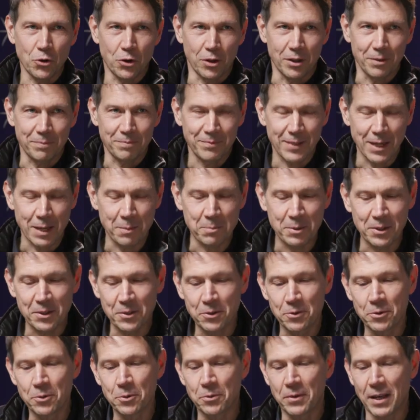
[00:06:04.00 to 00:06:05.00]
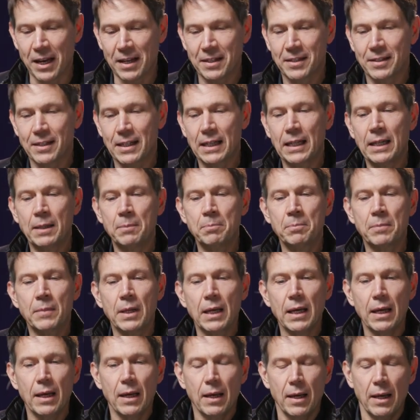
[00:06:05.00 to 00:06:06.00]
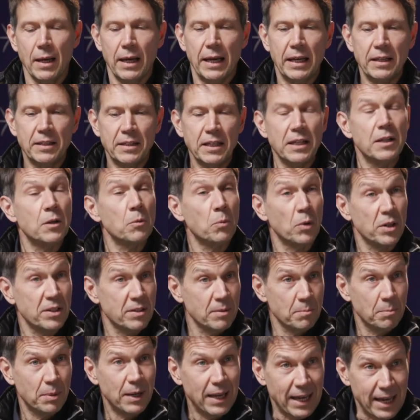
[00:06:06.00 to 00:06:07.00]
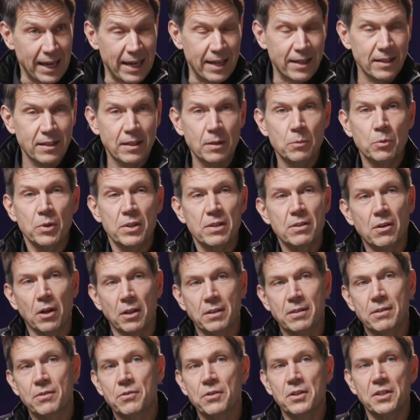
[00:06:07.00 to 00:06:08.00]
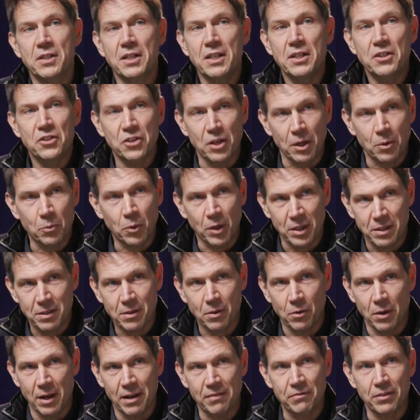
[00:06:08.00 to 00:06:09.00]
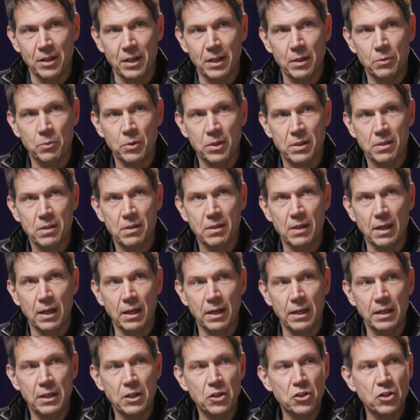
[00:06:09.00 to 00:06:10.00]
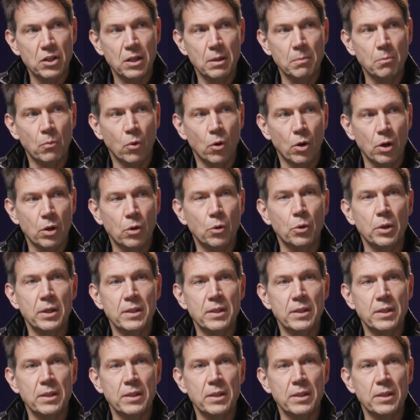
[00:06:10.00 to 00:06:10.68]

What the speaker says: Sure, happy to do that. Indeed, it wasn't planned. It was not strategic whatsoever. It was initially more